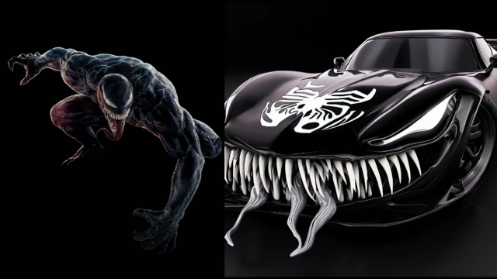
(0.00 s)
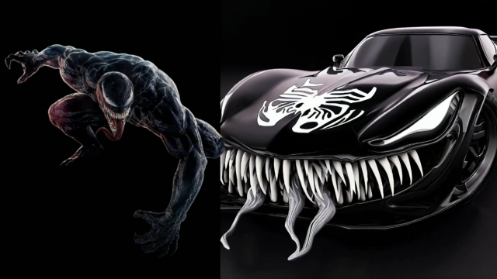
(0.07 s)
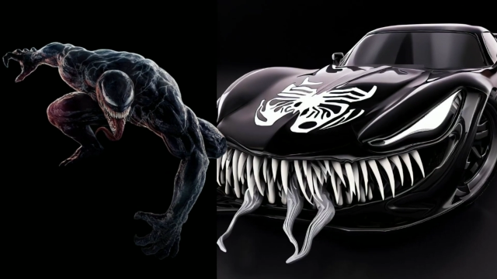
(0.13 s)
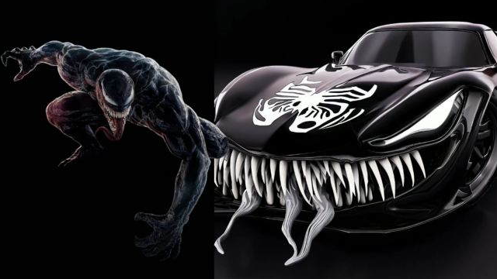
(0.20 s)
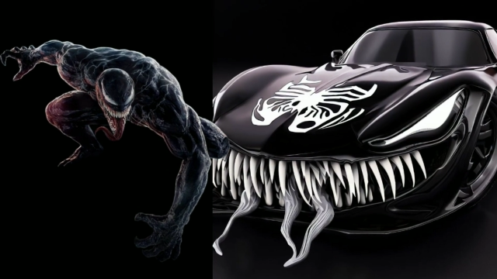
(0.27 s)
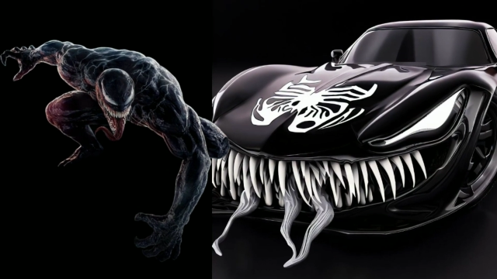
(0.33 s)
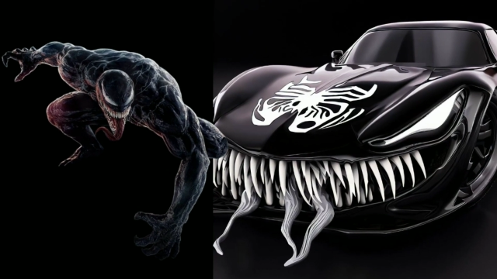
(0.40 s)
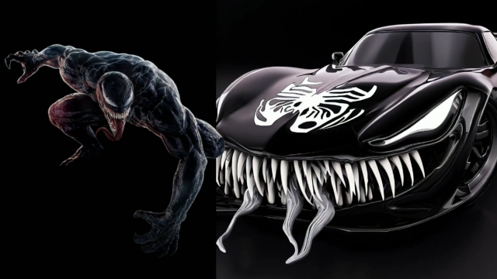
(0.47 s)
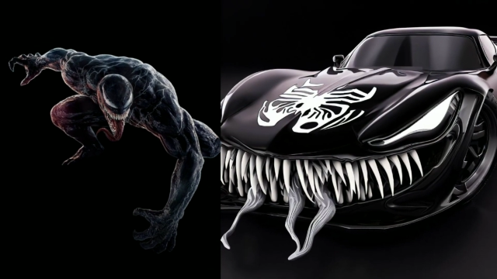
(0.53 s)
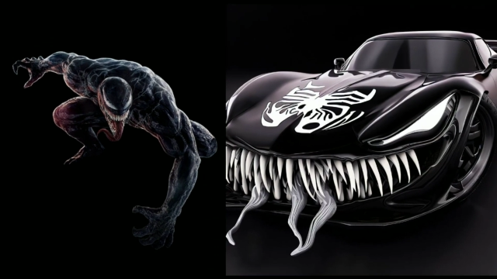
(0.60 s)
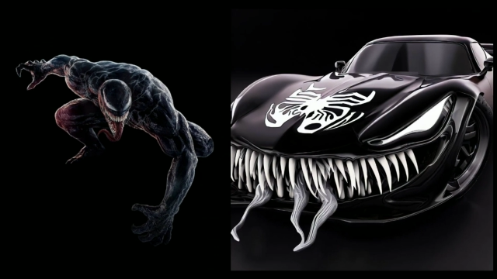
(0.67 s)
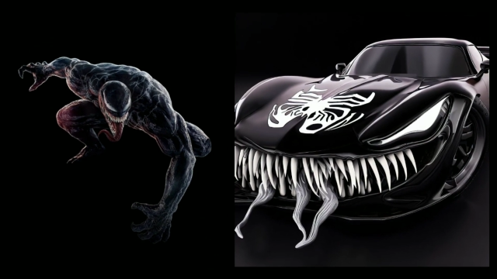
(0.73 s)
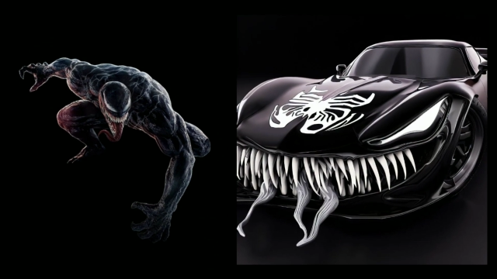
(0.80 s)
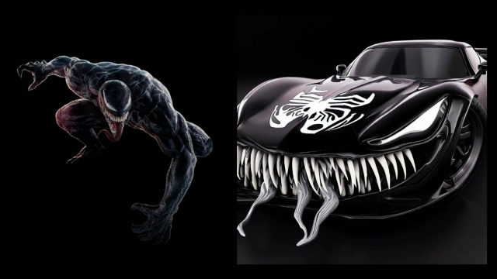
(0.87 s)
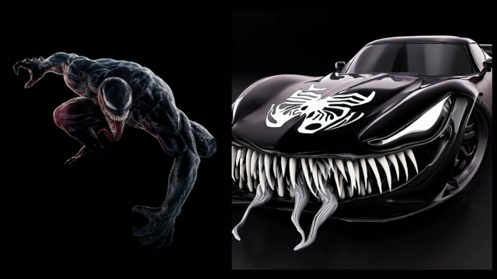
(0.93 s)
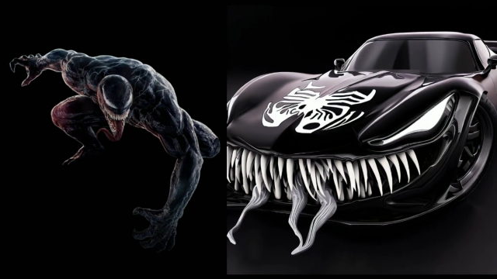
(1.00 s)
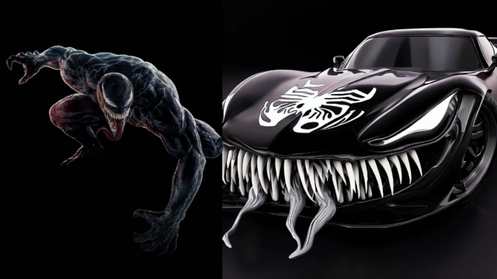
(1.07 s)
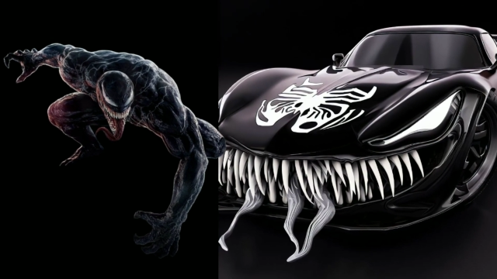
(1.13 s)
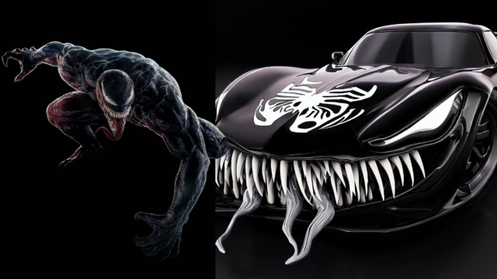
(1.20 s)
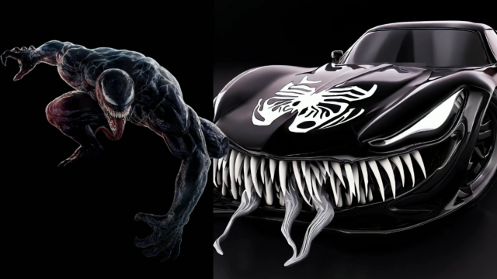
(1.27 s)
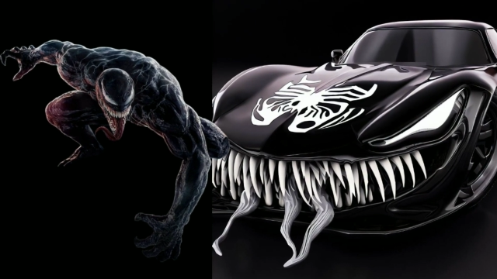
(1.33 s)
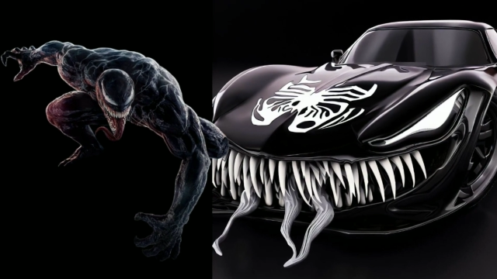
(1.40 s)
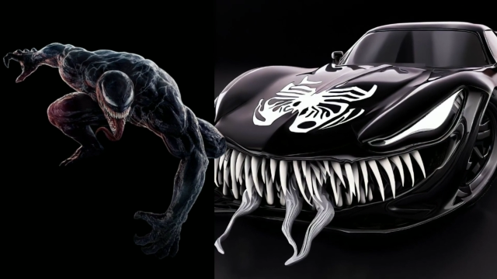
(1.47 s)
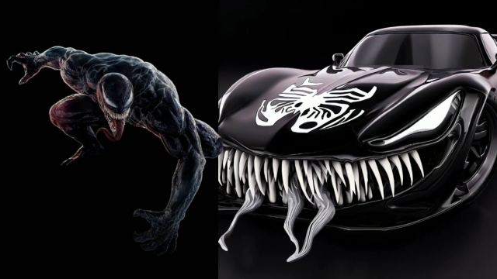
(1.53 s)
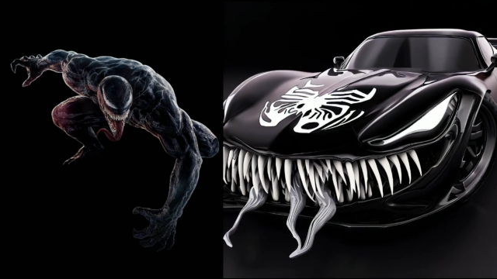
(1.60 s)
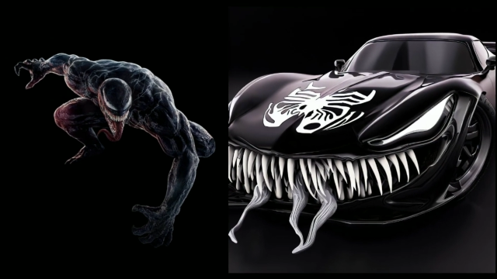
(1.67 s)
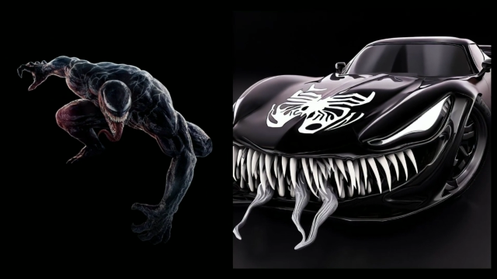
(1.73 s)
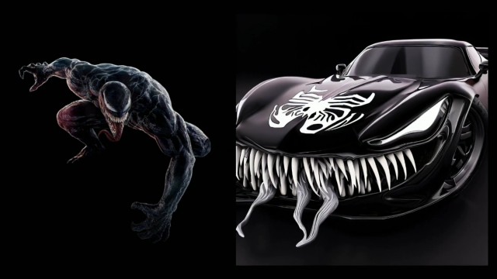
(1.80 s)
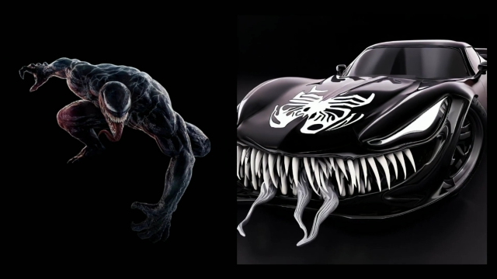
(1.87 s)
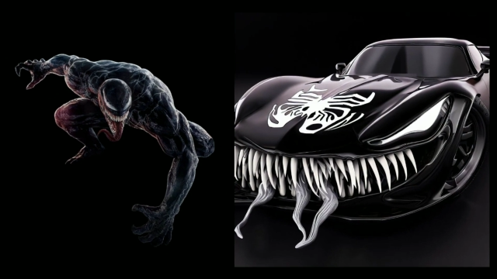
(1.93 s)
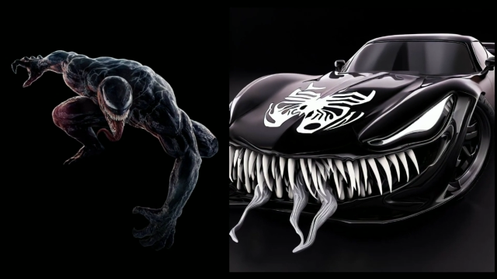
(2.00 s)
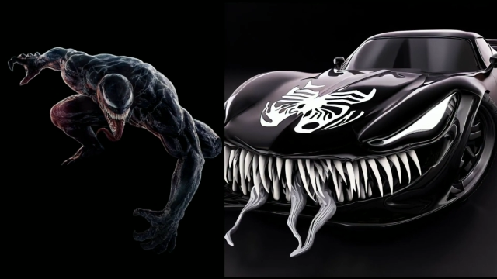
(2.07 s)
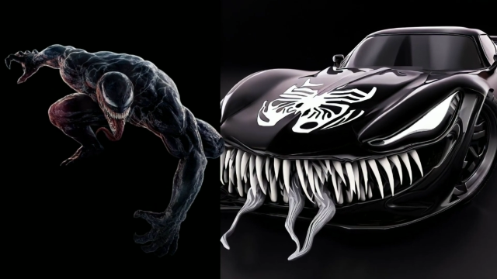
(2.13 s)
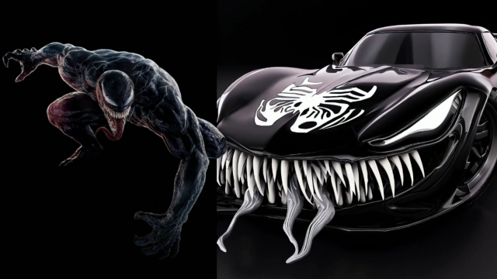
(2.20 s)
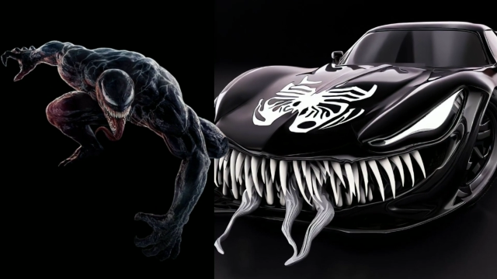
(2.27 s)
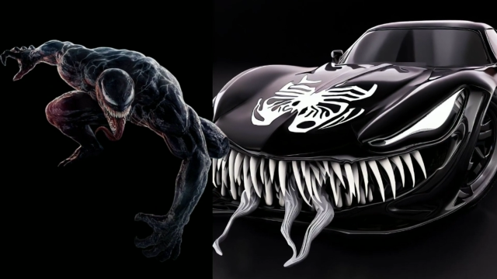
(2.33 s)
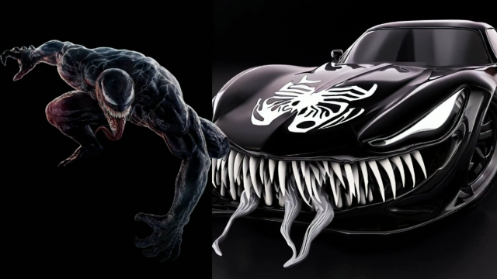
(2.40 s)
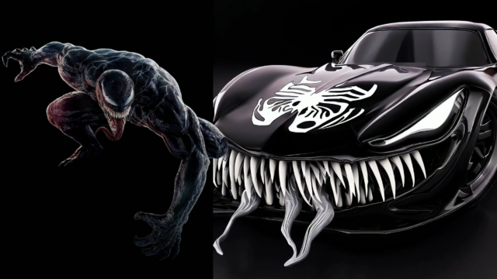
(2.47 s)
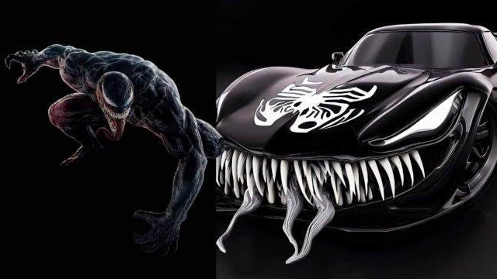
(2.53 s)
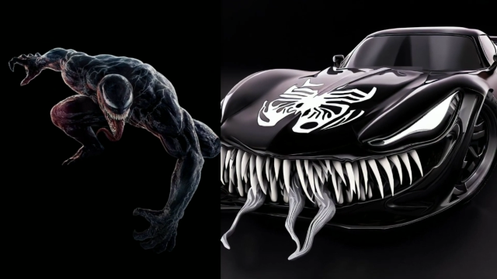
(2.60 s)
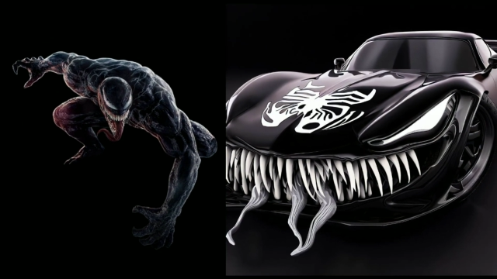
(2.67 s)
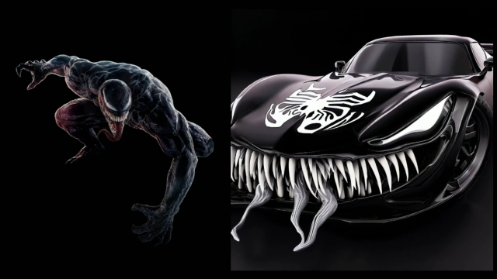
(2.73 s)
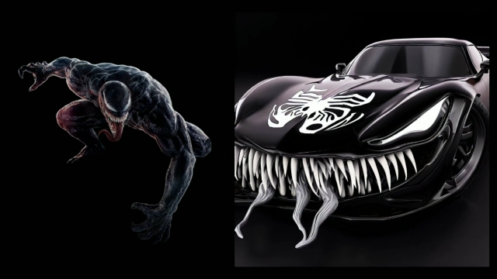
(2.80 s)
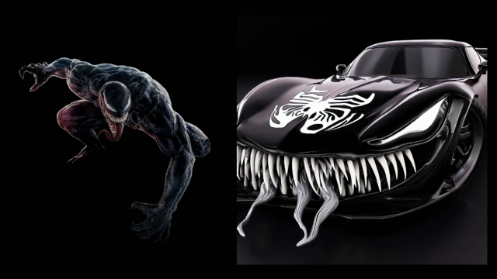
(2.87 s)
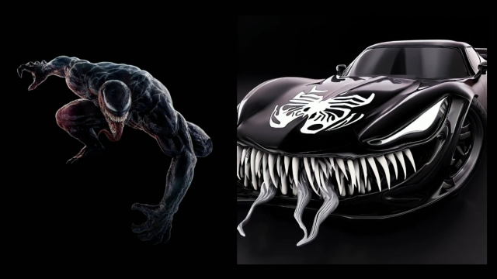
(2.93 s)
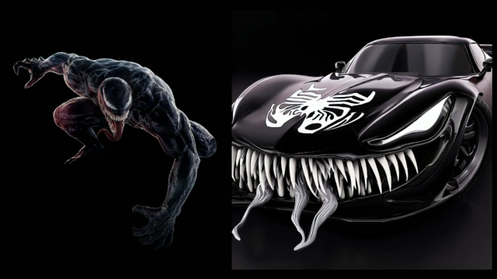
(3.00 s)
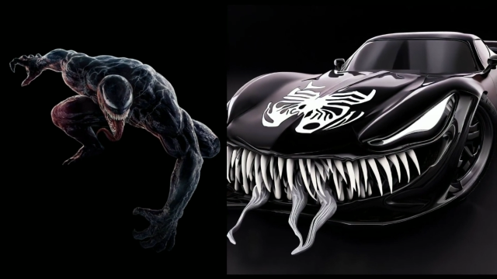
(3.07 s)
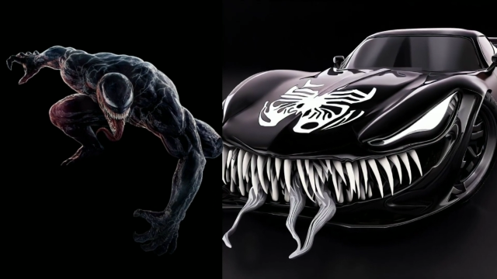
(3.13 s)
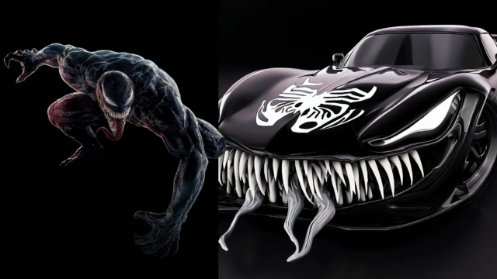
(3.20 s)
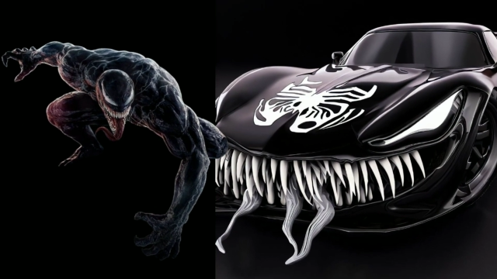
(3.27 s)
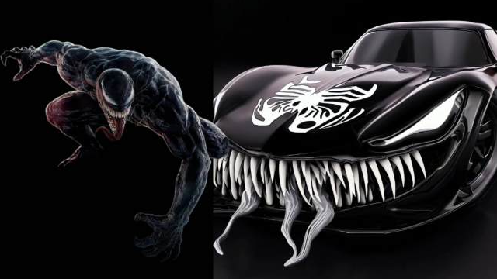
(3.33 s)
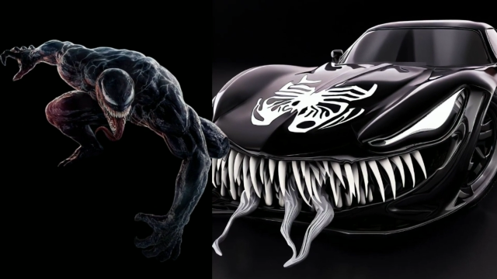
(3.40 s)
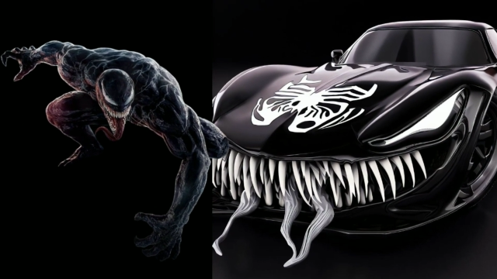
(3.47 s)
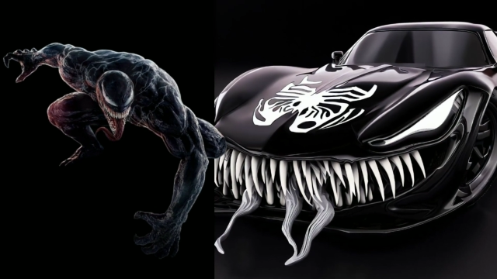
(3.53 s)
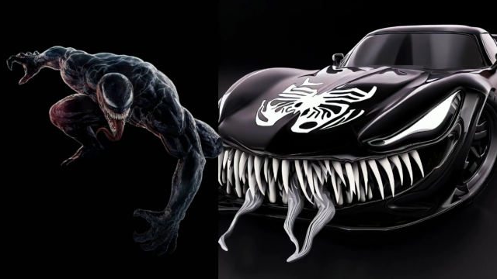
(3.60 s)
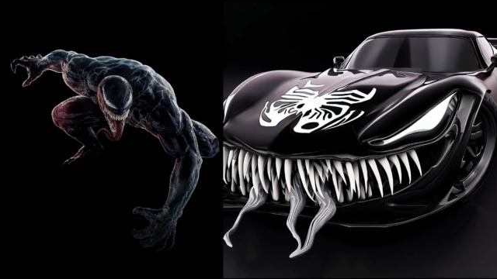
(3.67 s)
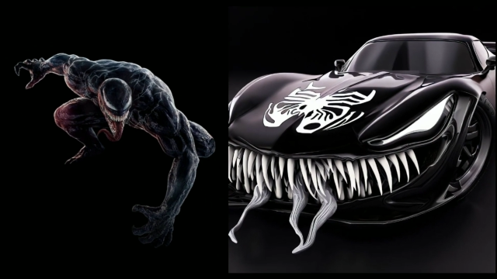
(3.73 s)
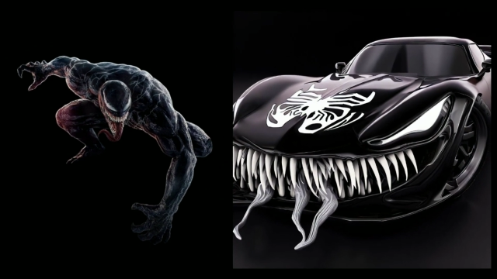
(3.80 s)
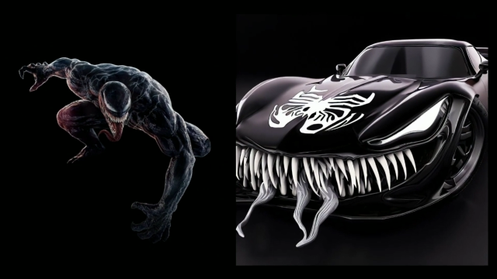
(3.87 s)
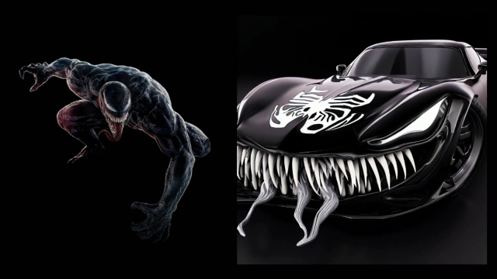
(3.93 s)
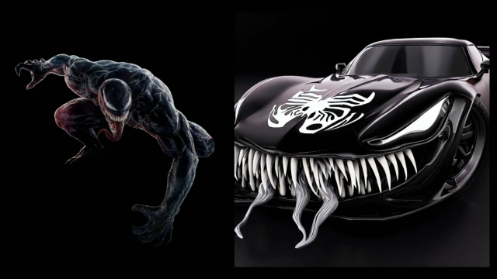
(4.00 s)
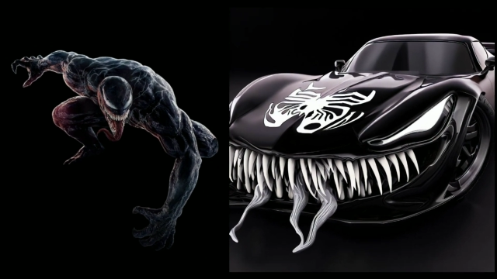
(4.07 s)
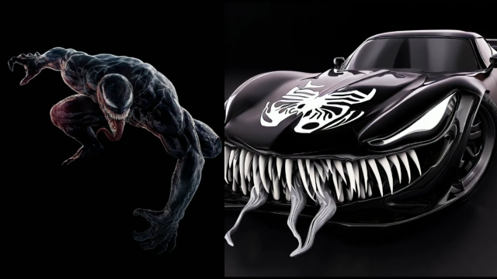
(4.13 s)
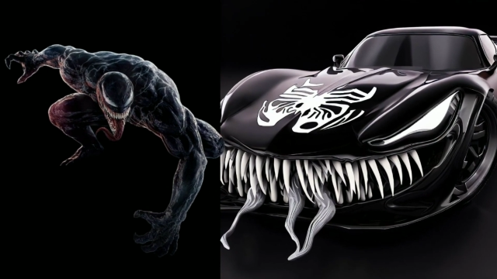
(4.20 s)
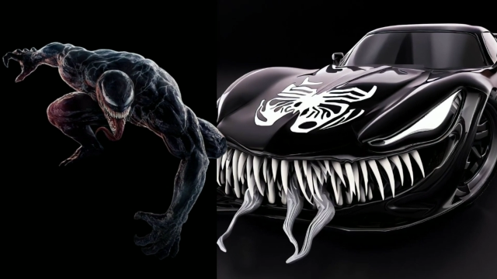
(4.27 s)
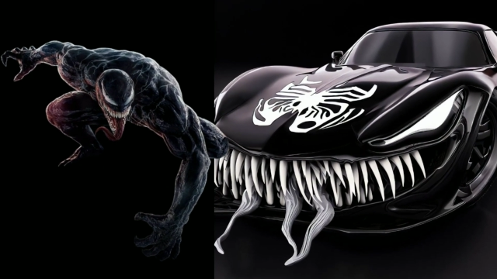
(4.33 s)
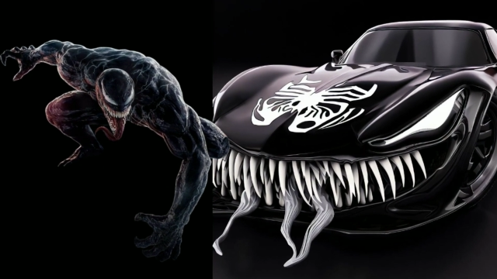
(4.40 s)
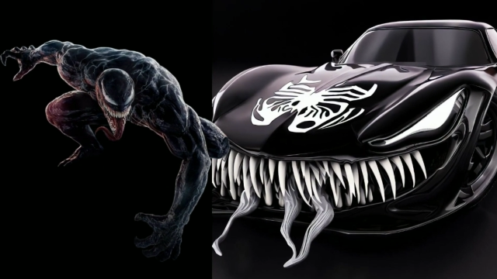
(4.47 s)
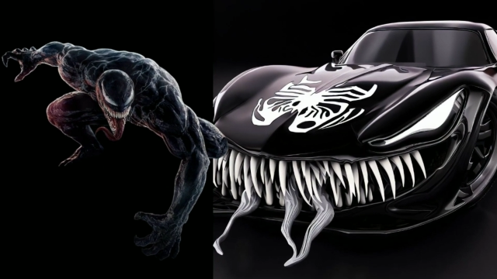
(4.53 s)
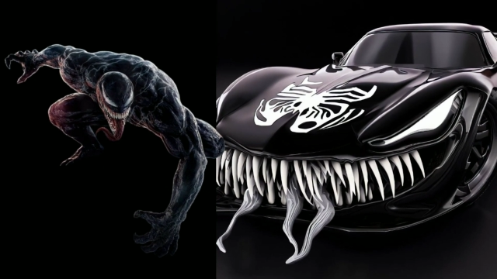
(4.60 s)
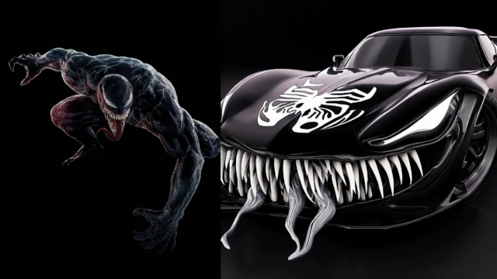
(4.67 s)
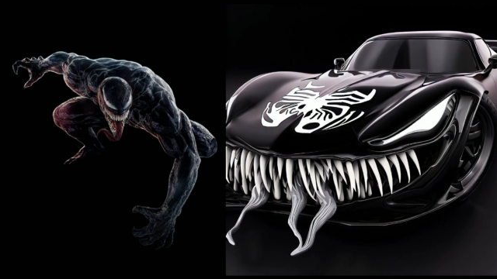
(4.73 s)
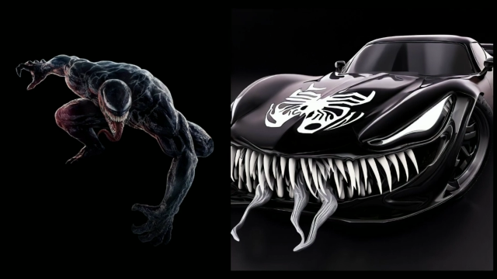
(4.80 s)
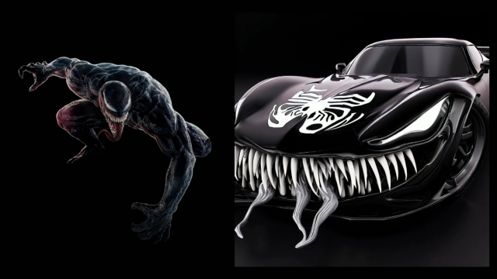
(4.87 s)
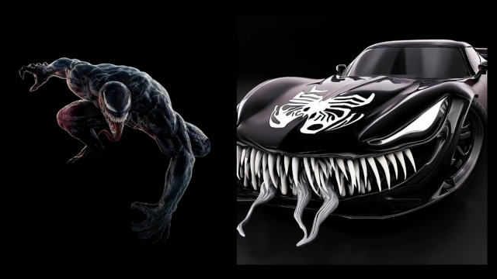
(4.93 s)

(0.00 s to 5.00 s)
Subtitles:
(no speaker visible)